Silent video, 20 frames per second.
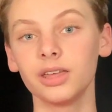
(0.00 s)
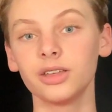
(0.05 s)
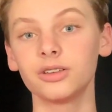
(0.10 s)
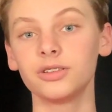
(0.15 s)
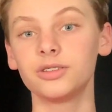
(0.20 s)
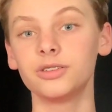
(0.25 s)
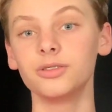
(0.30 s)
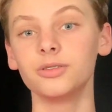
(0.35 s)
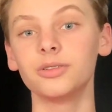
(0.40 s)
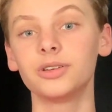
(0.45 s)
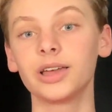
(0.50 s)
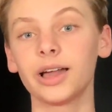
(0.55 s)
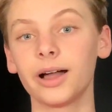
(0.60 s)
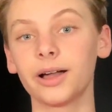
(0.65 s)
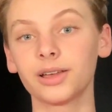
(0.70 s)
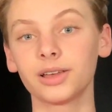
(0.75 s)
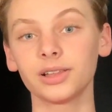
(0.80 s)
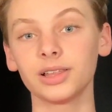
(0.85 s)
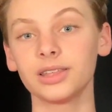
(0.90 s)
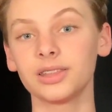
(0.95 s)
to
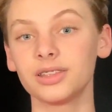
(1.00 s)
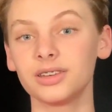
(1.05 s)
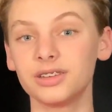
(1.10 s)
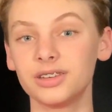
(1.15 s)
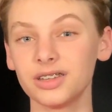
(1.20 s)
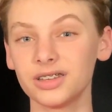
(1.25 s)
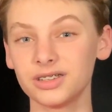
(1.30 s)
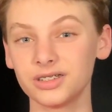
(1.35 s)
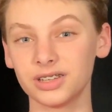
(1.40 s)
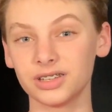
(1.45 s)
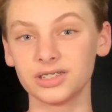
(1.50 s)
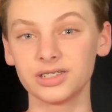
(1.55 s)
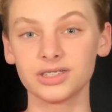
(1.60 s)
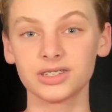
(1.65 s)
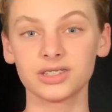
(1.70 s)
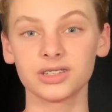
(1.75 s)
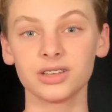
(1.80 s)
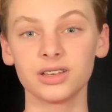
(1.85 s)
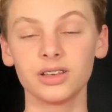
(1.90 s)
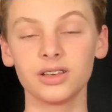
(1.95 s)
calculate the distance